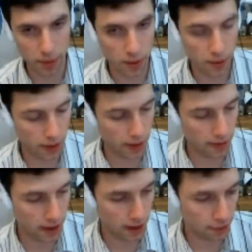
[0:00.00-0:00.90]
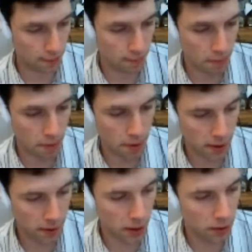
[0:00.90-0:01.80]
Okay, the next
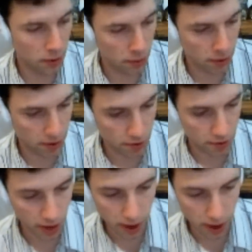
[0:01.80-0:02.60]
thing that I notice